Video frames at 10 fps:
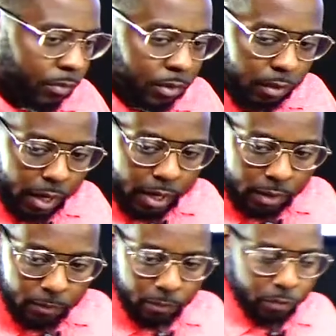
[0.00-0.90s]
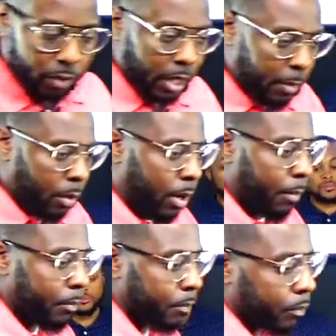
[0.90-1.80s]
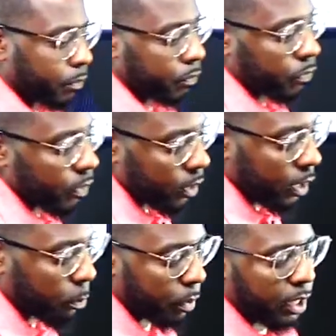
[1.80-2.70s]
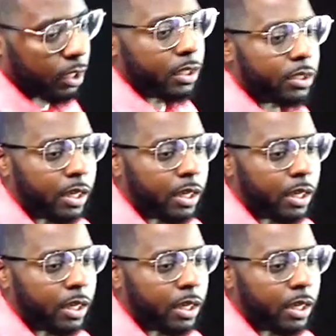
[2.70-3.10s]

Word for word: Right? Keep going. It's Peter. It's